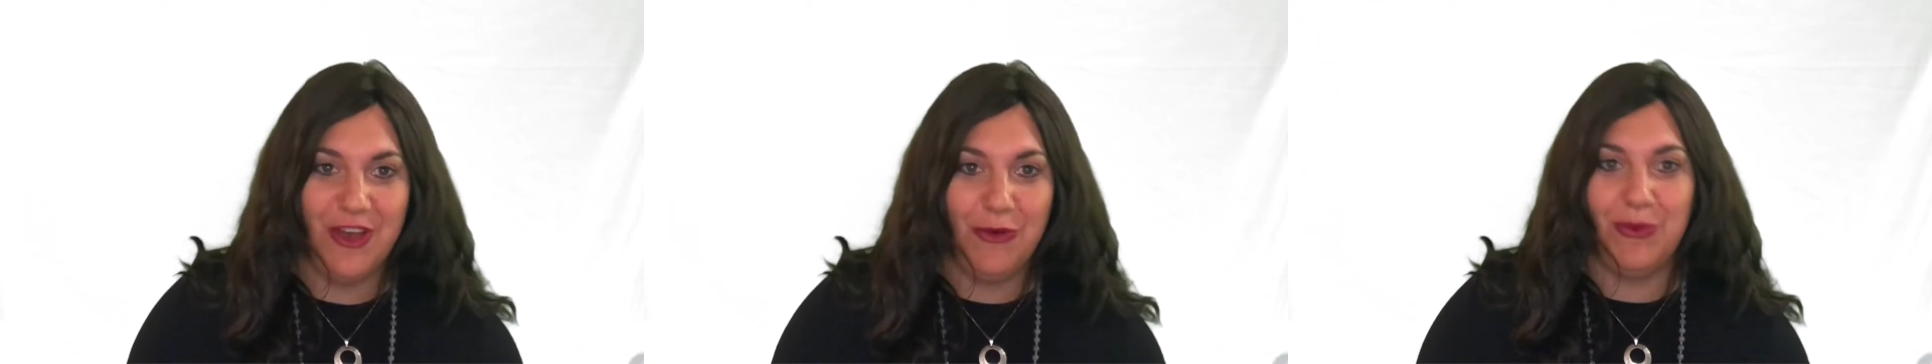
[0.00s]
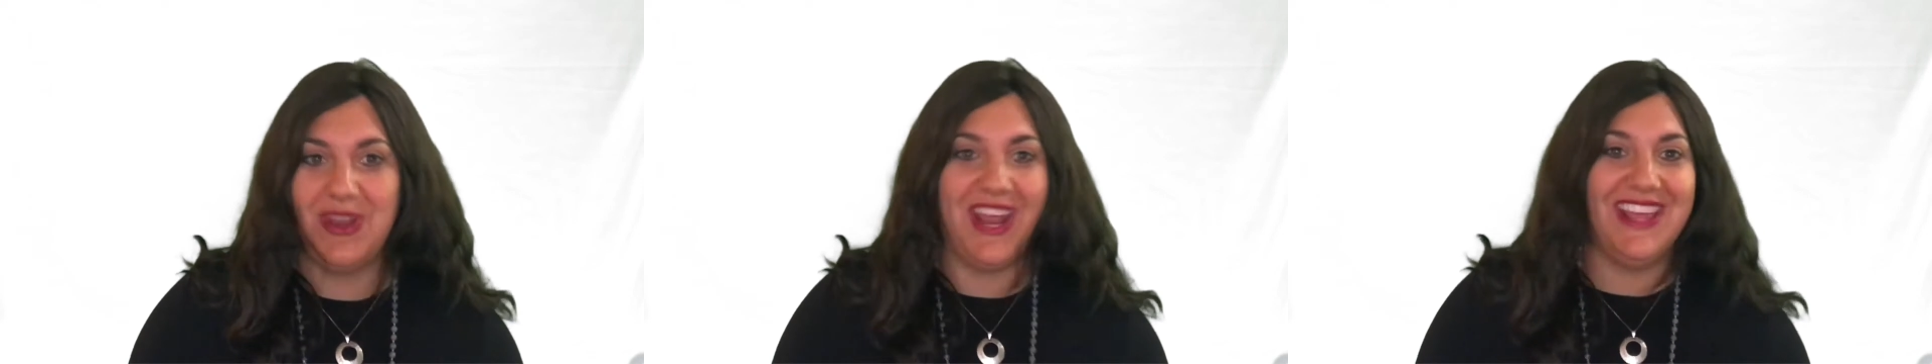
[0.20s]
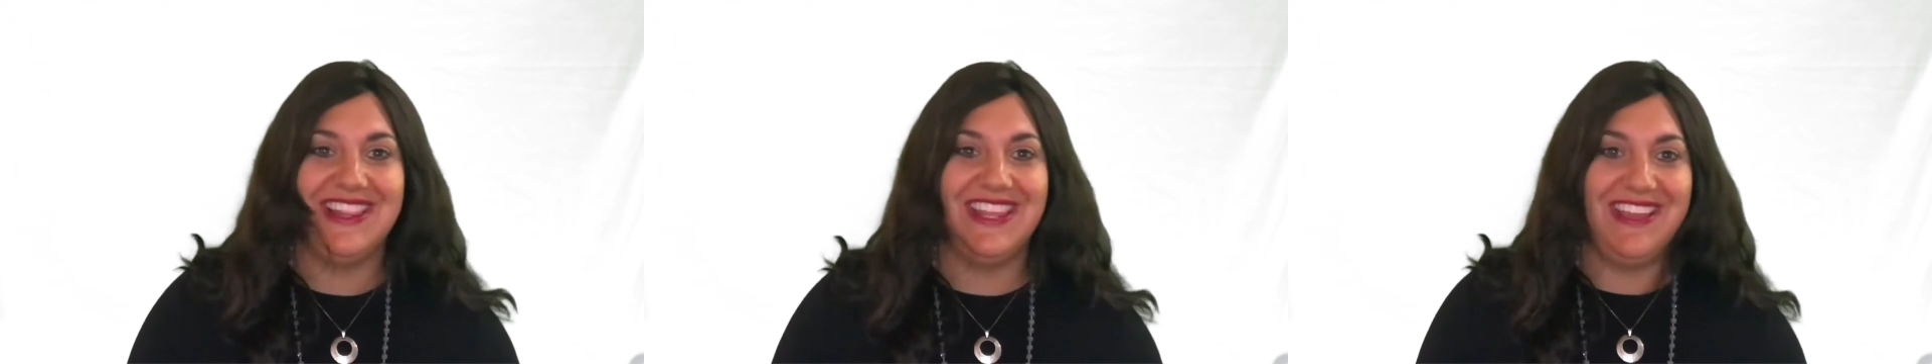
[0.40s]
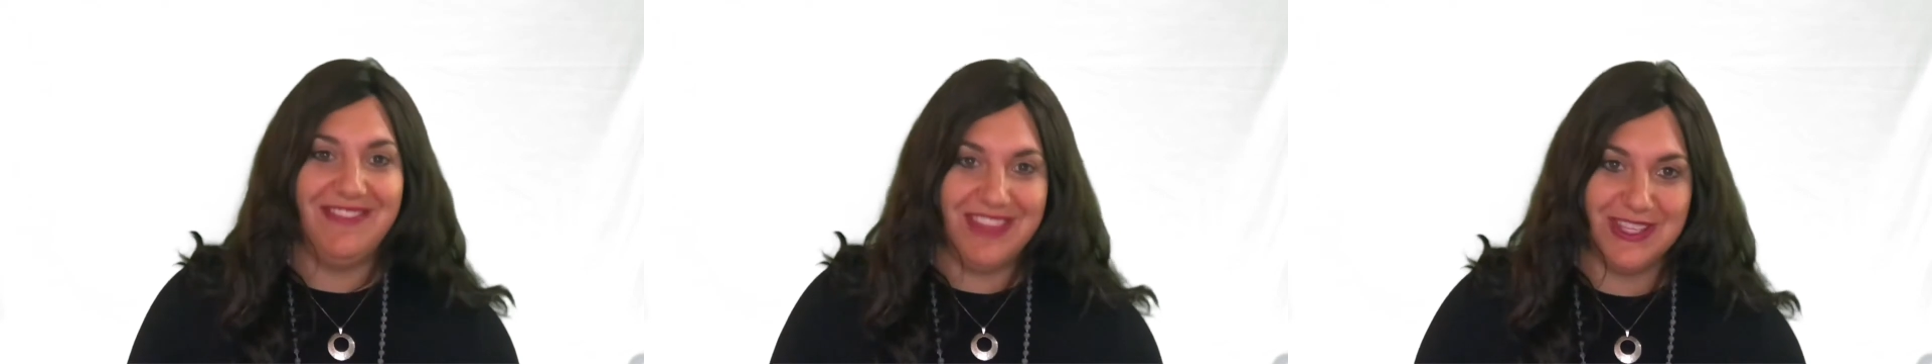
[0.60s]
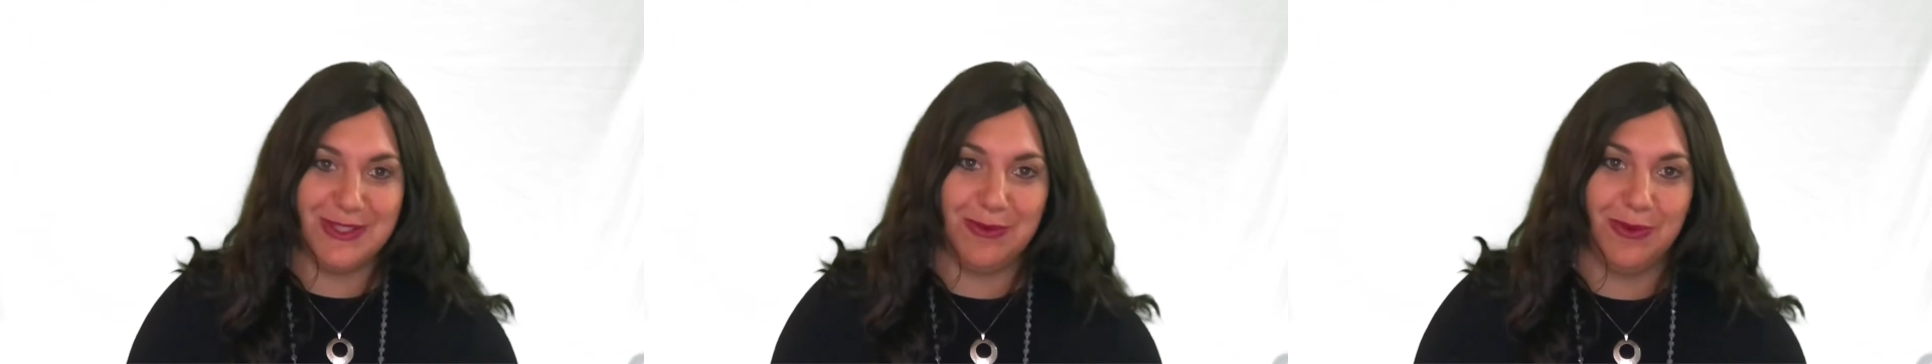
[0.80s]
When I leave
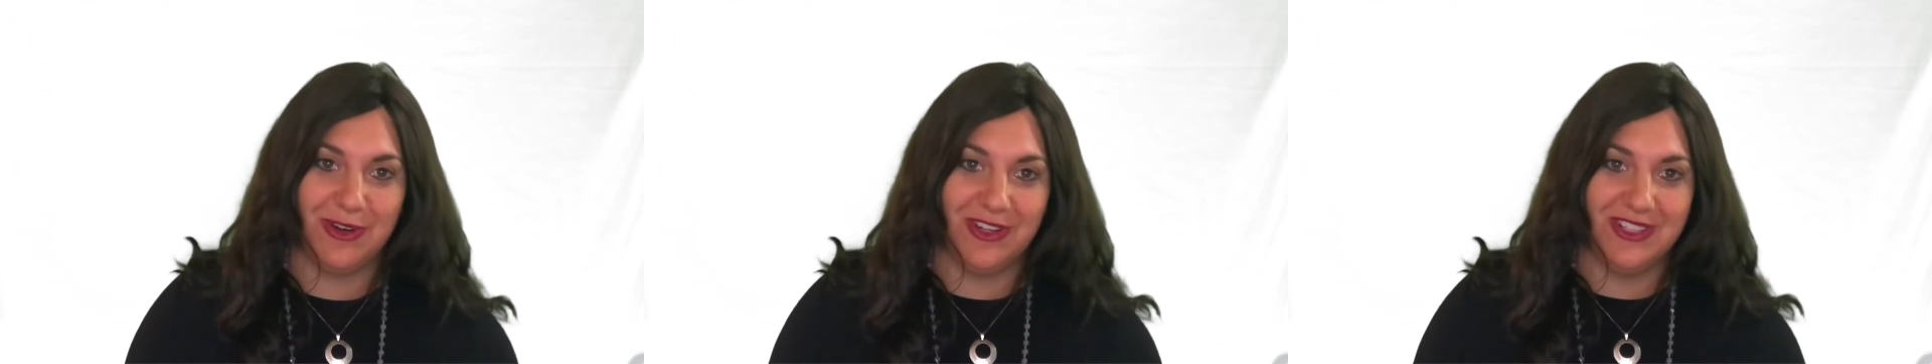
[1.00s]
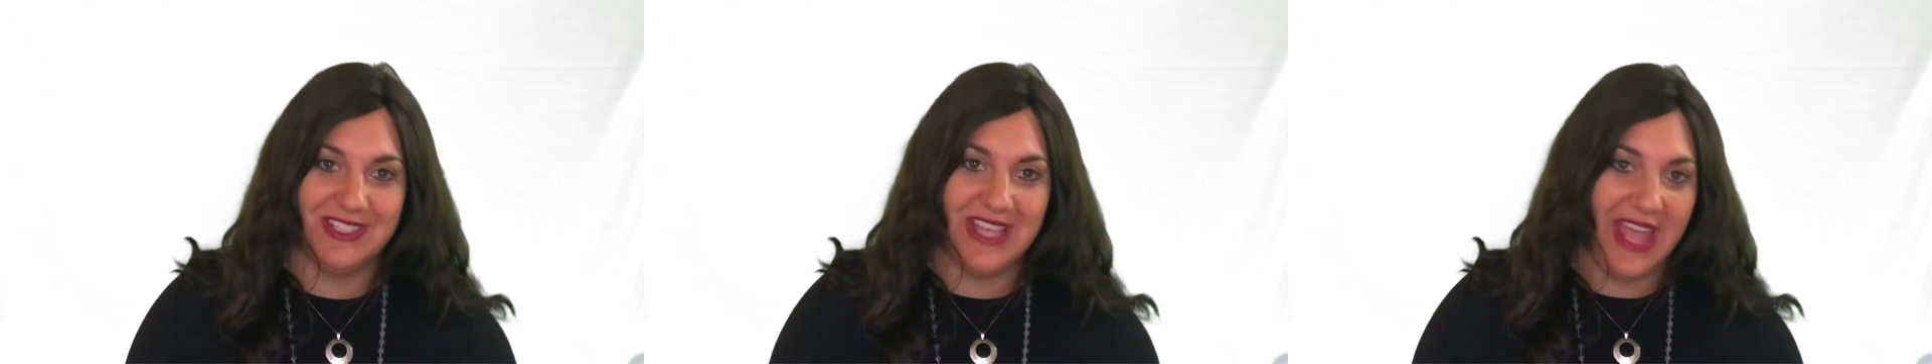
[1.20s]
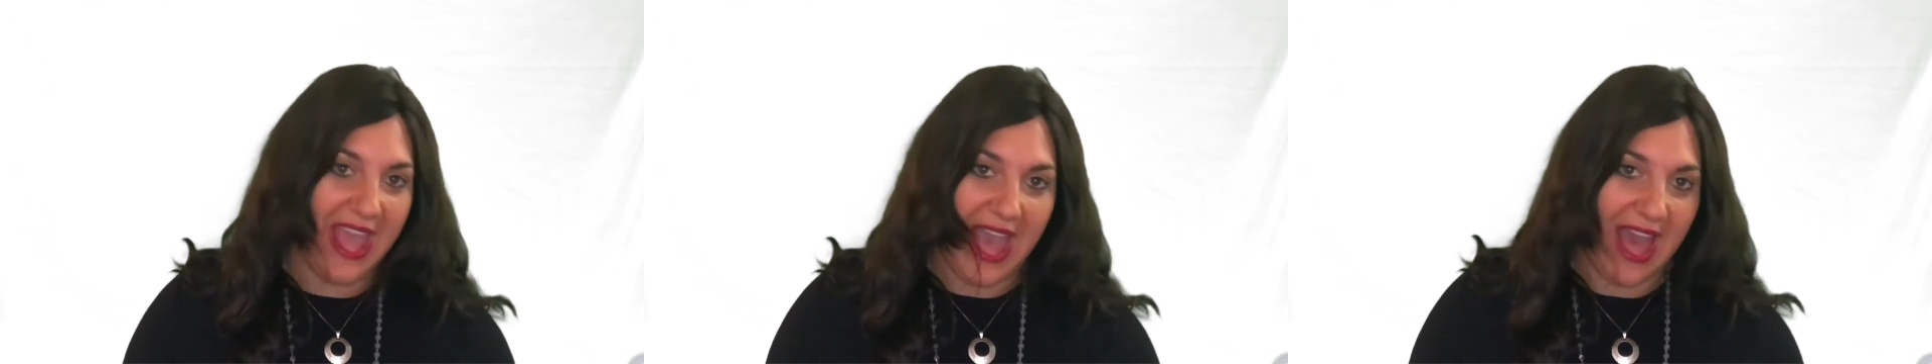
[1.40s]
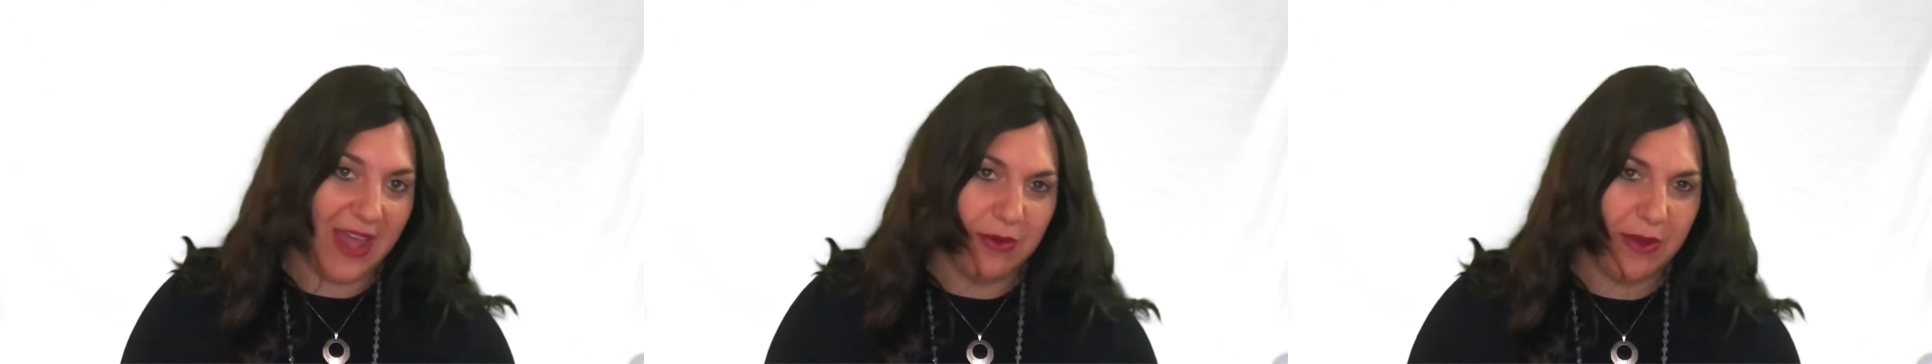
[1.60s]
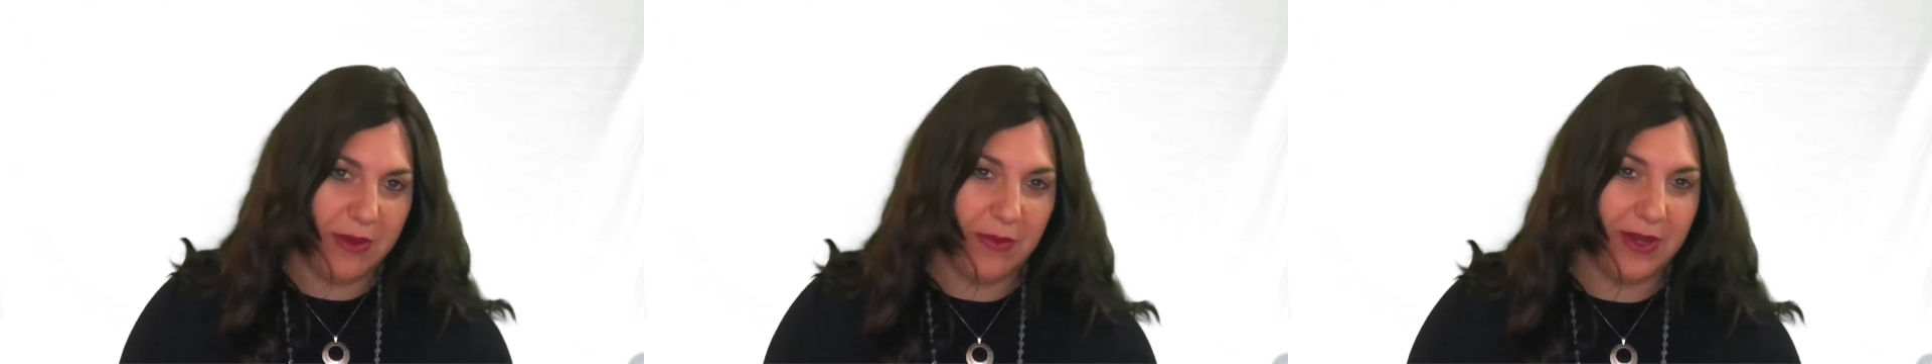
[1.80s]
this world, how
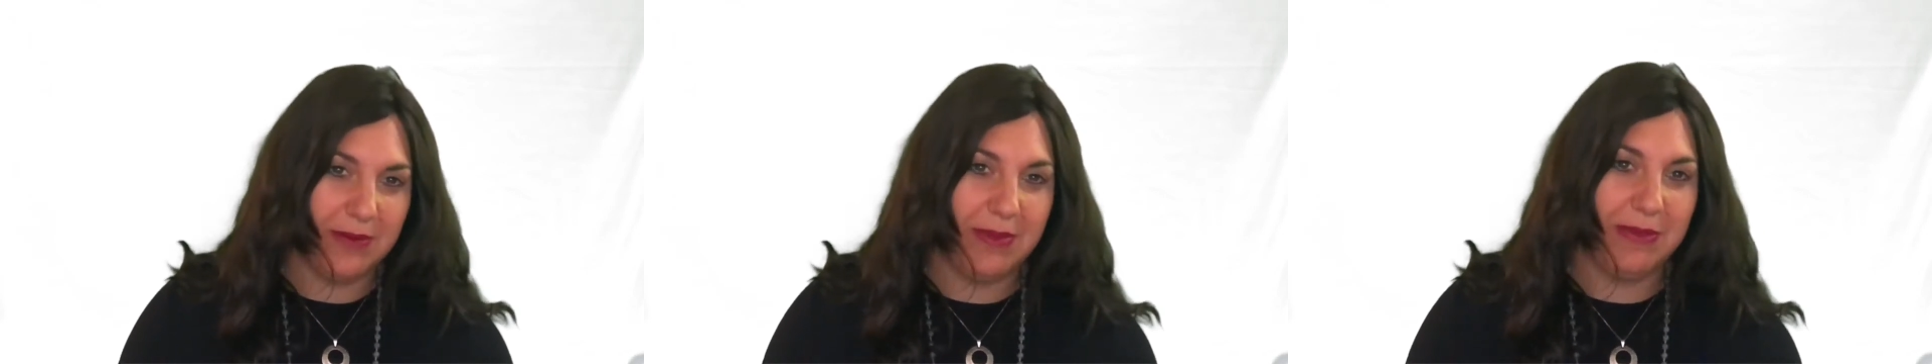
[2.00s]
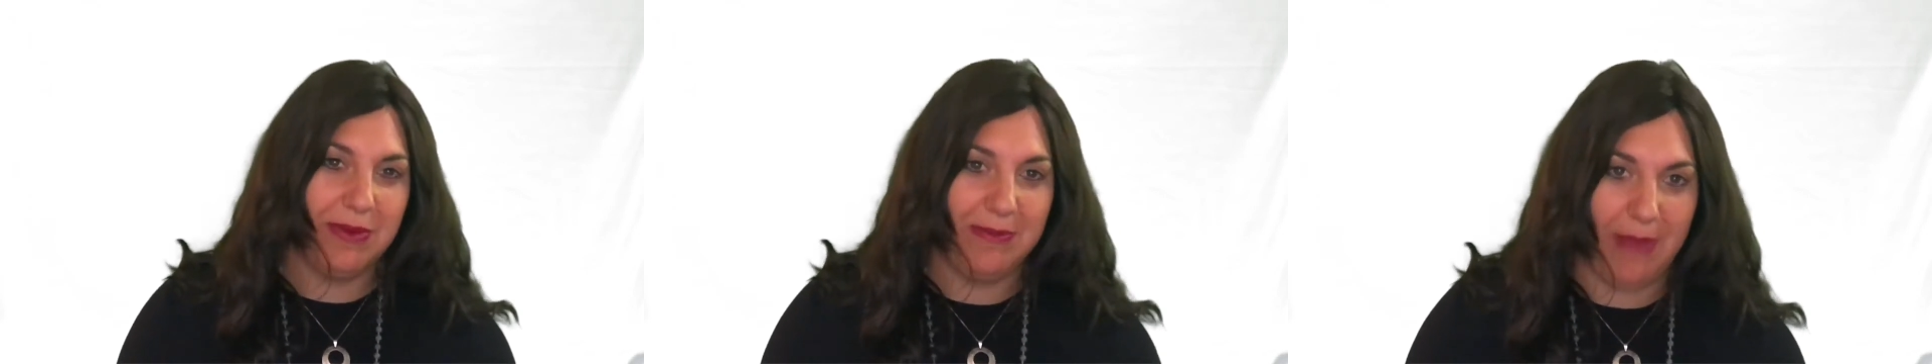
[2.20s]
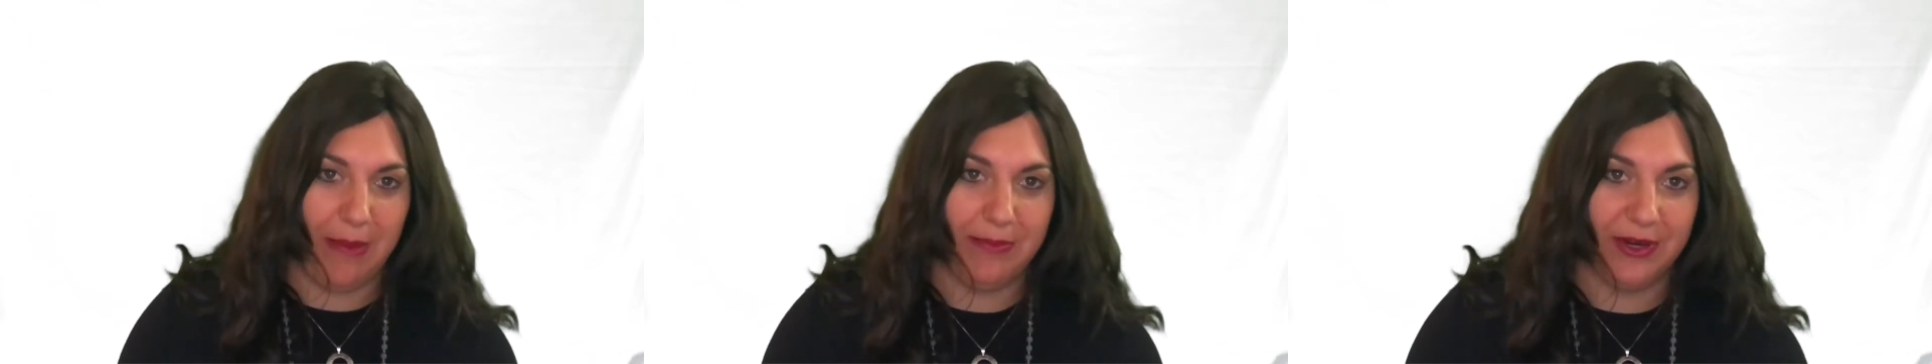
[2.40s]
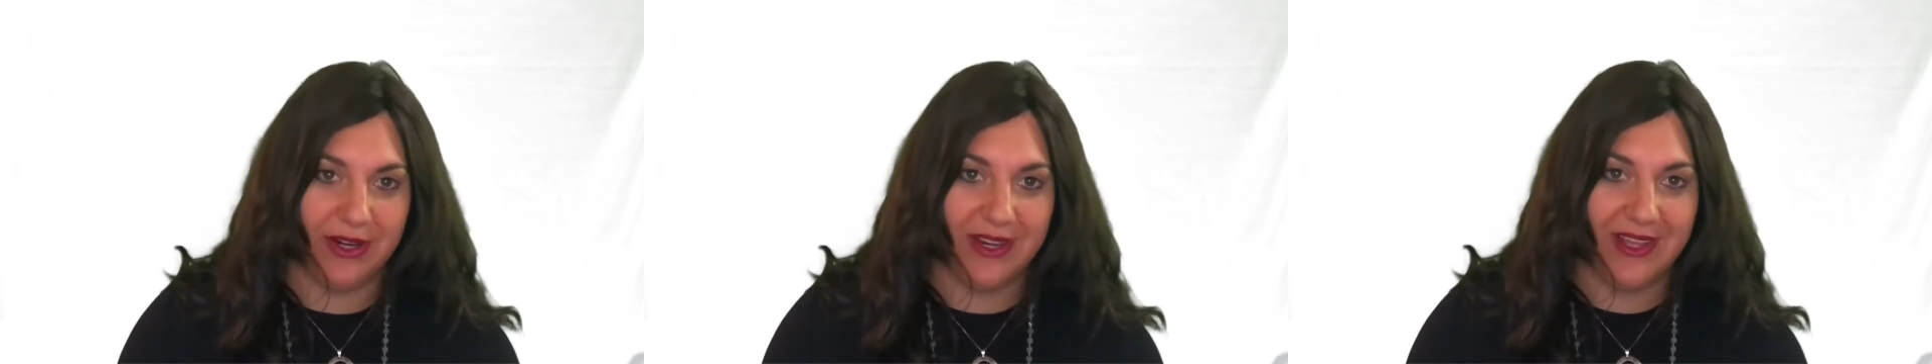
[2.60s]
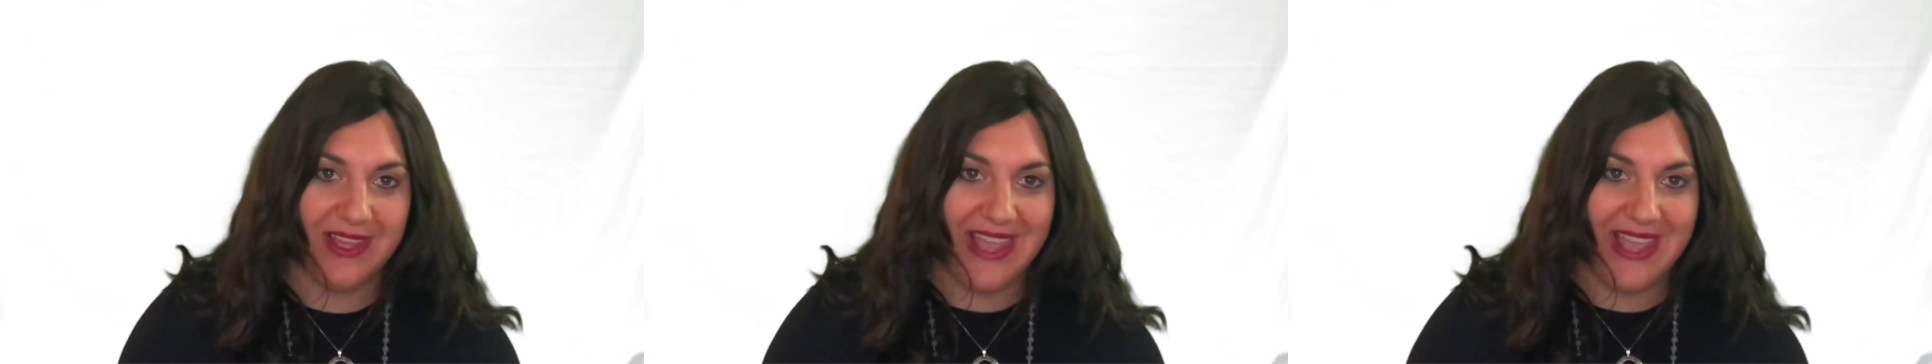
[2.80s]
do I want to be remembered?